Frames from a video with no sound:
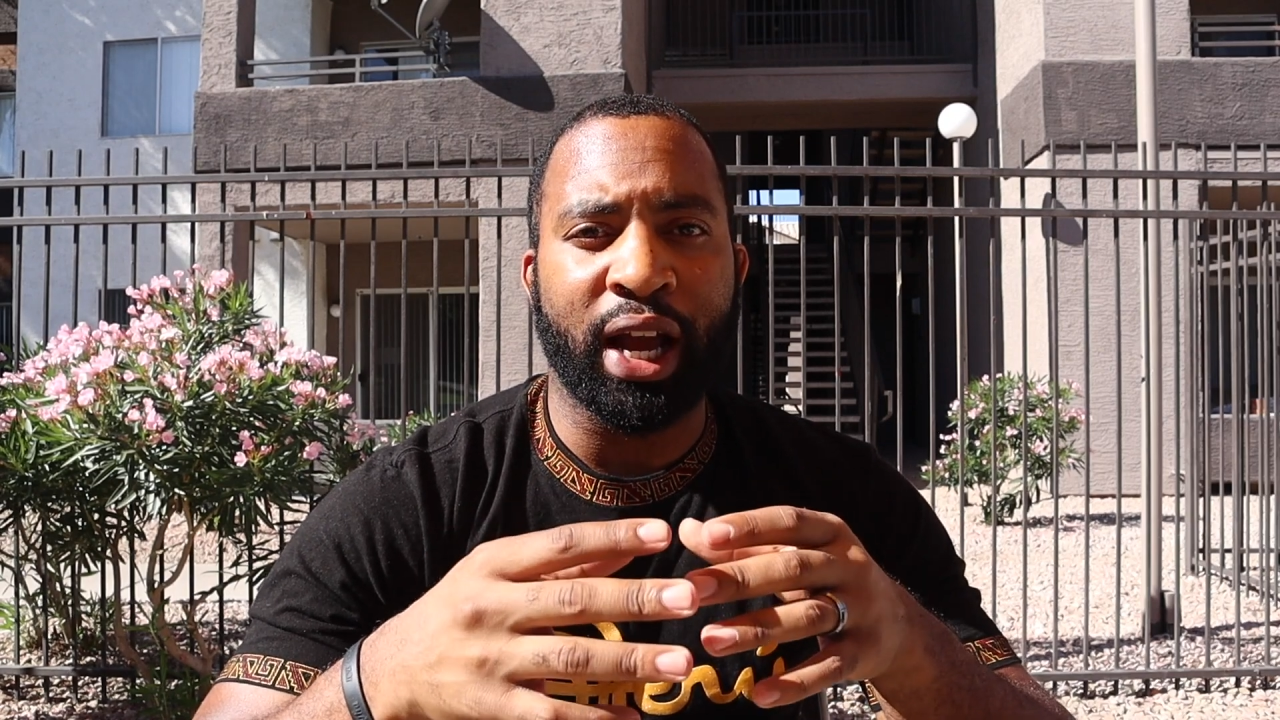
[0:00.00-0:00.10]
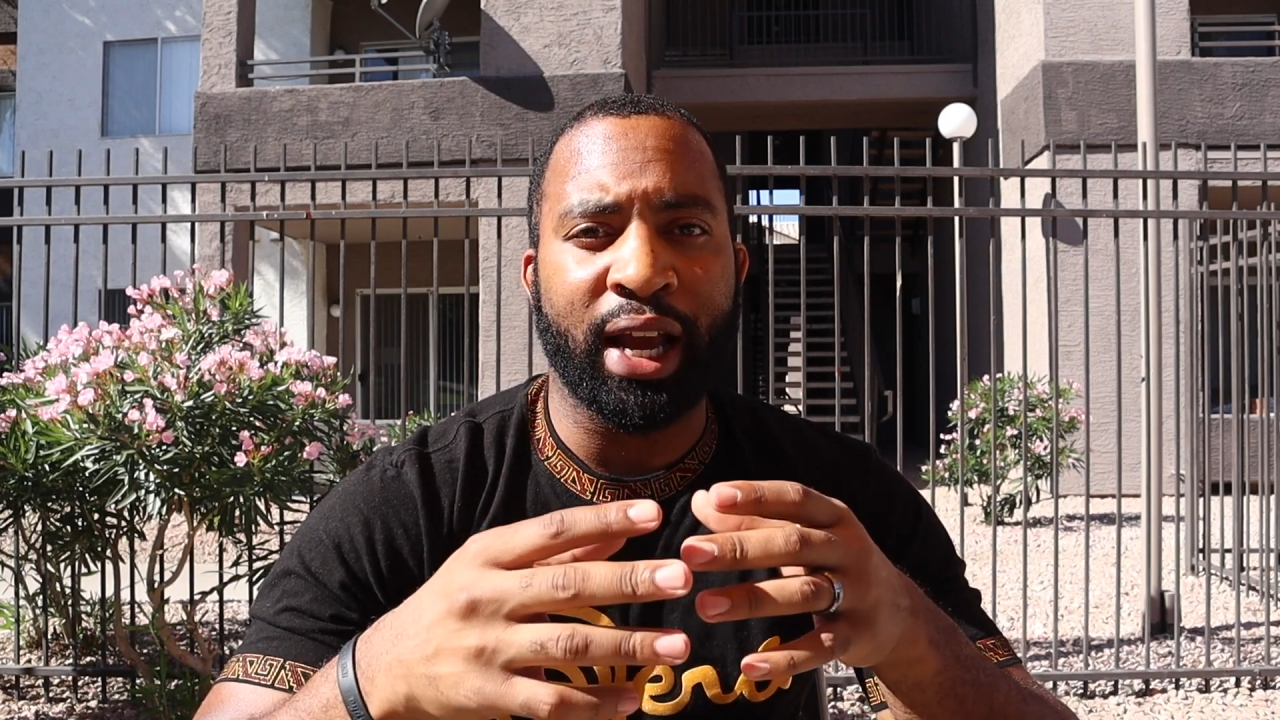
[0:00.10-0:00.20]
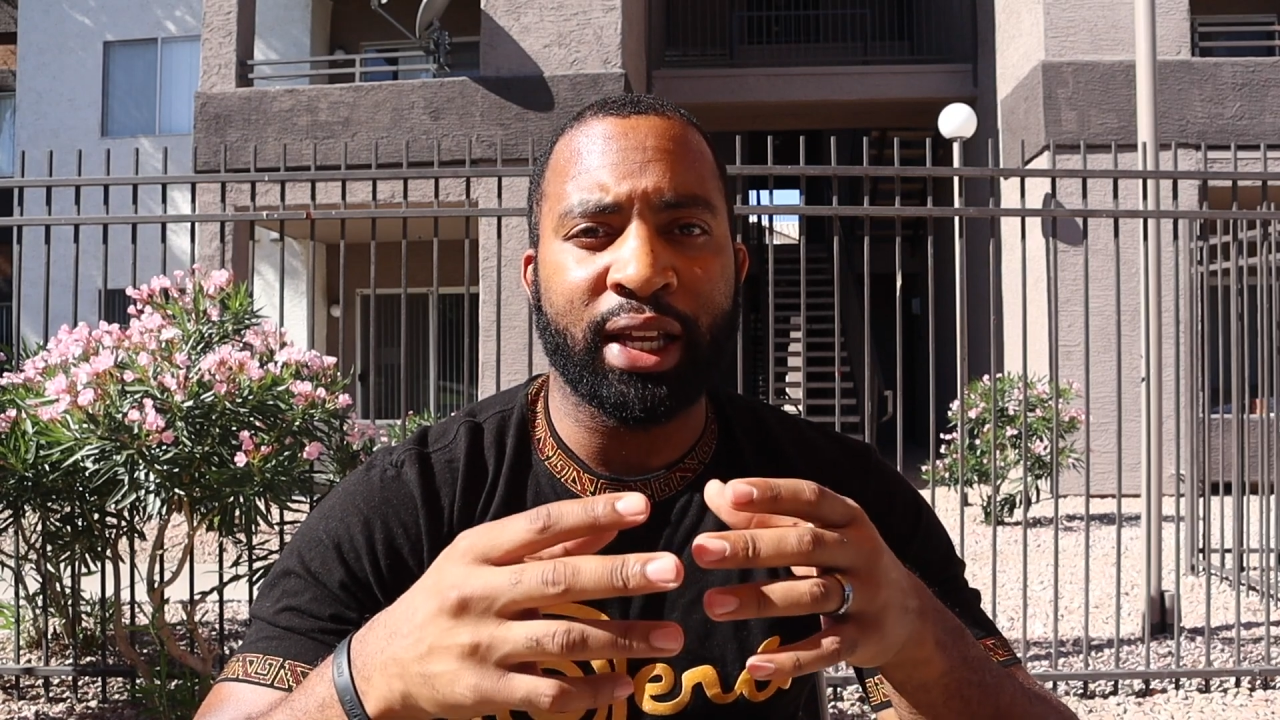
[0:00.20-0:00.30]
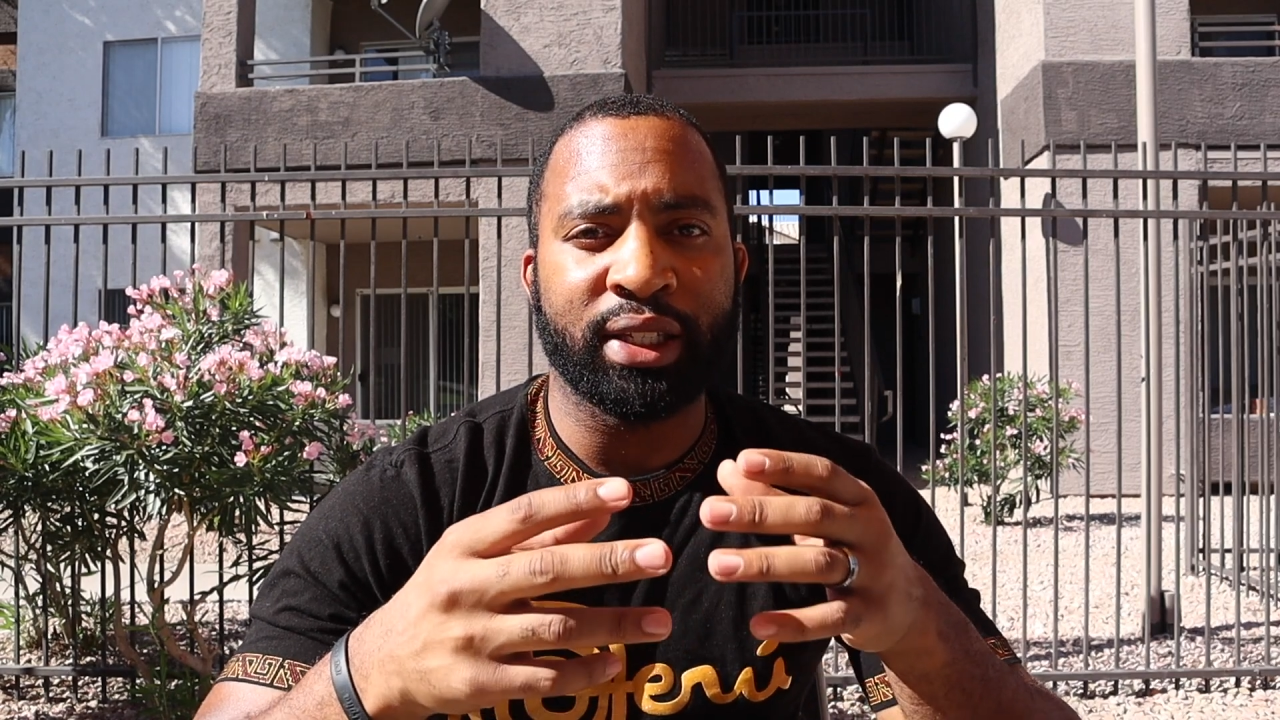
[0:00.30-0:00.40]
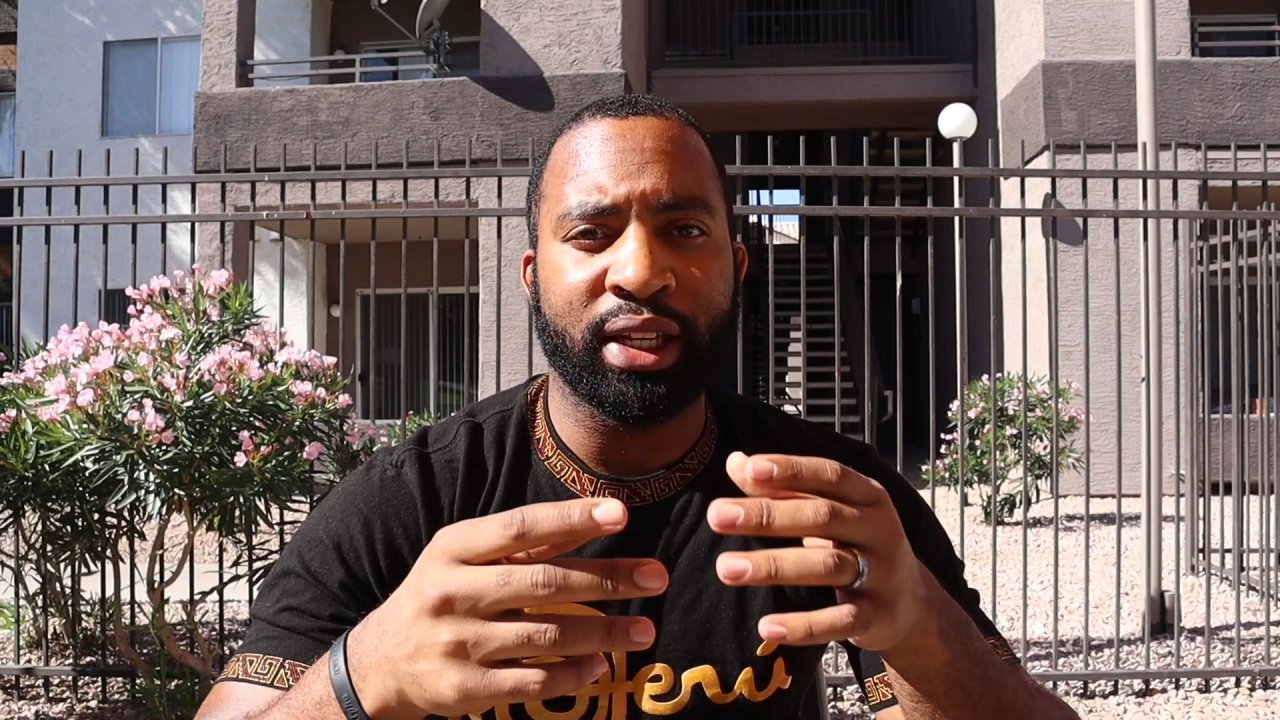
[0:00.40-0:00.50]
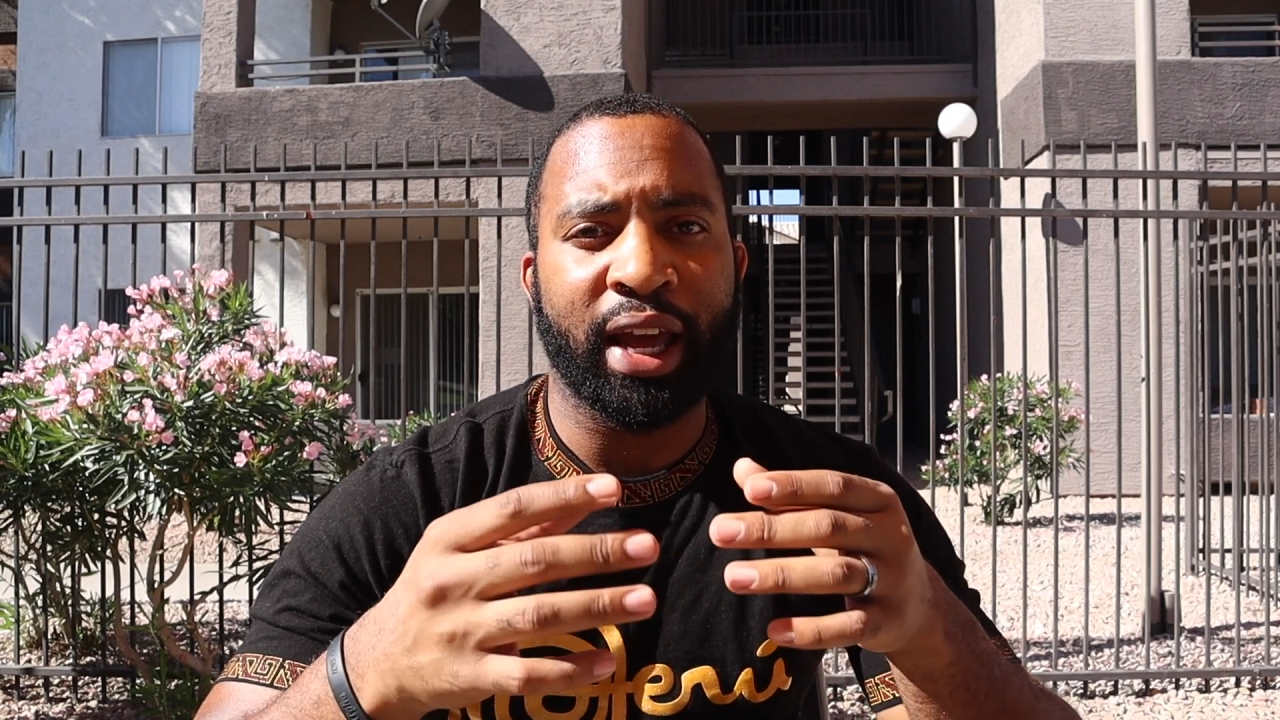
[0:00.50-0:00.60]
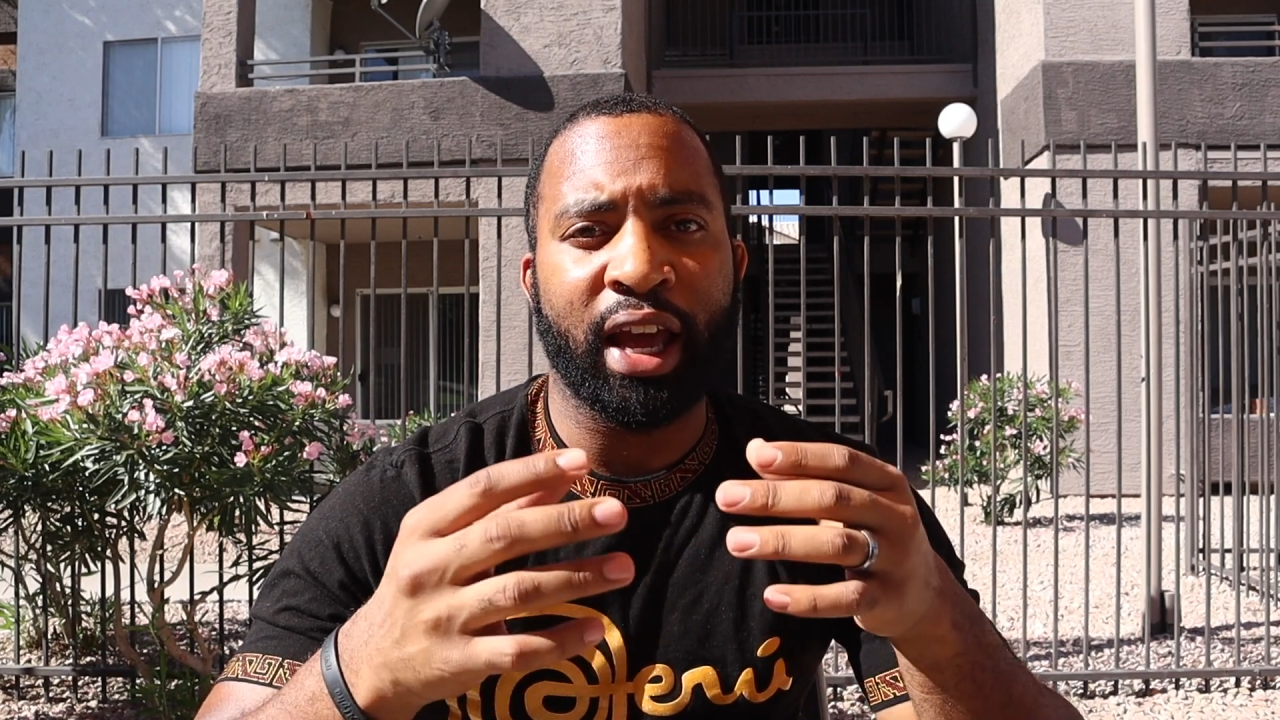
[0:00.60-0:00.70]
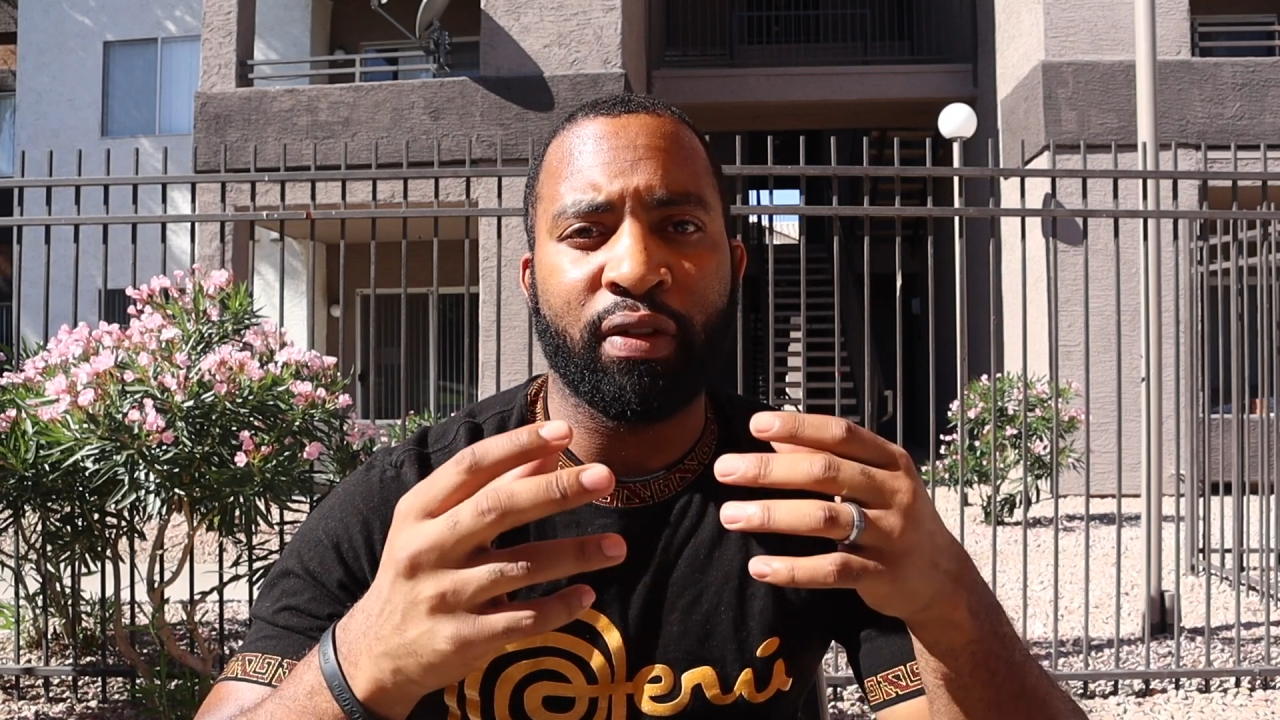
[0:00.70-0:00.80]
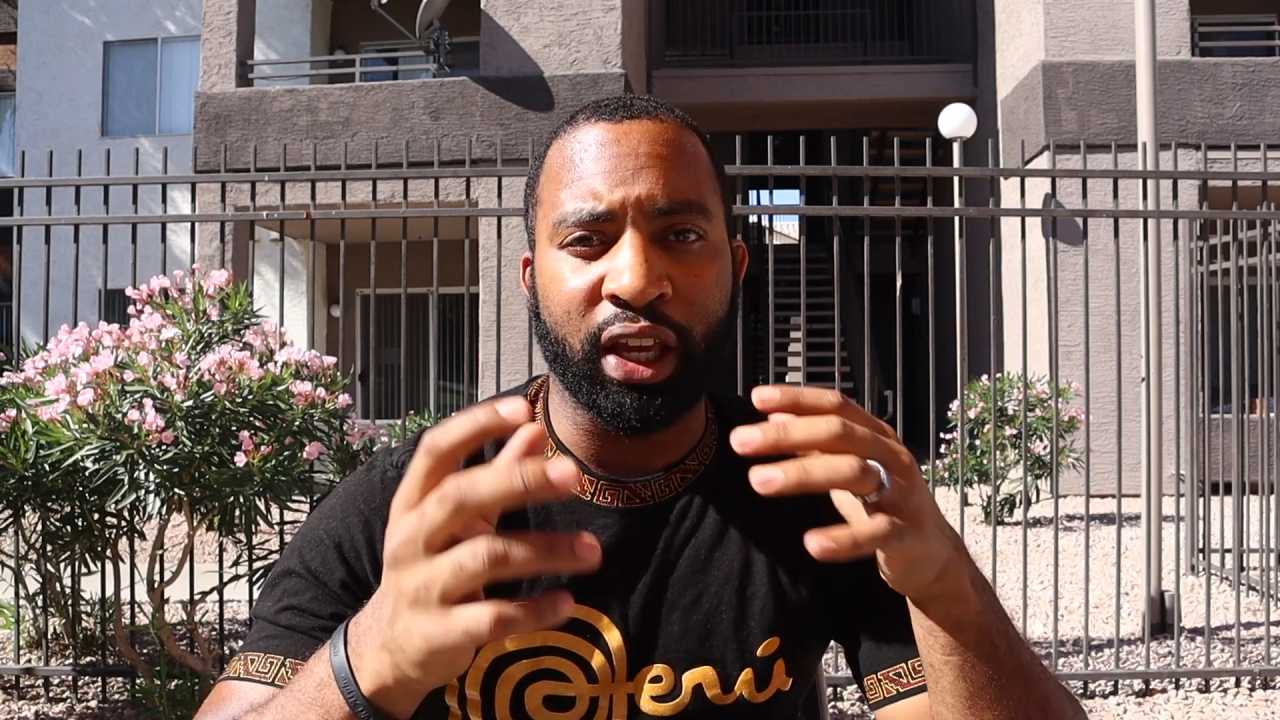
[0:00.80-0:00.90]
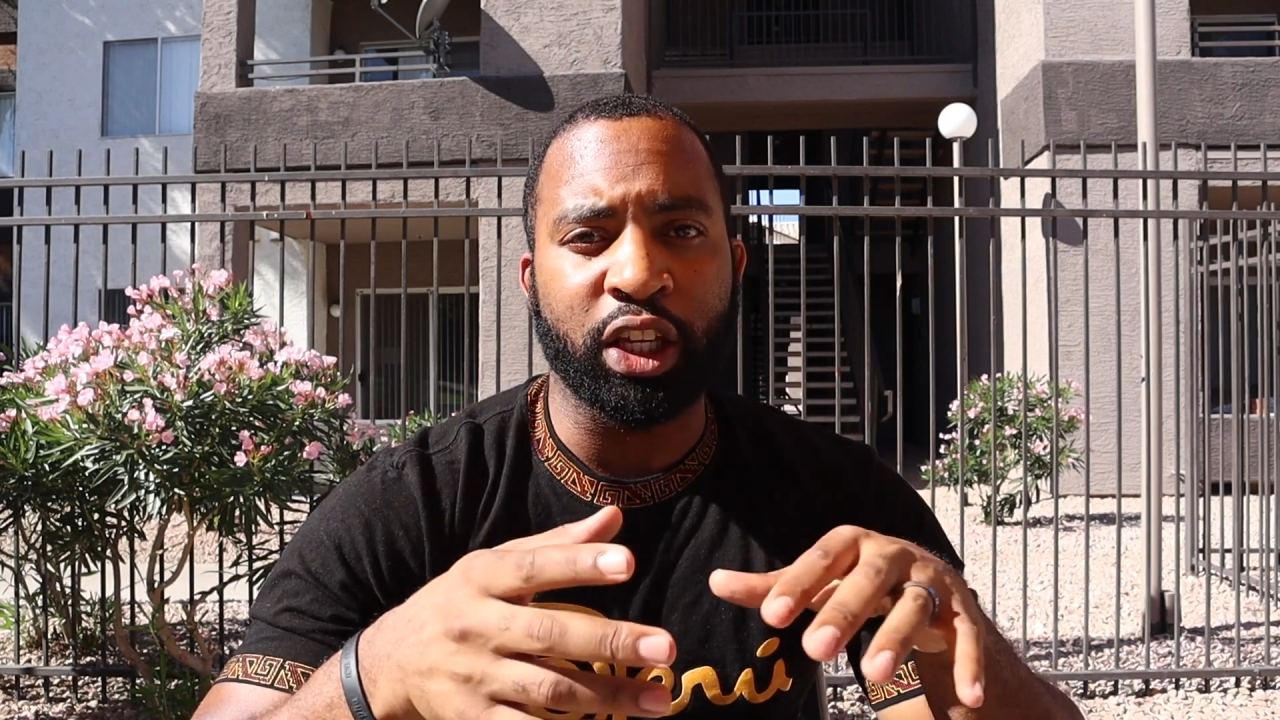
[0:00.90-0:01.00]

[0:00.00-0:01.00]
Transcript: guys to have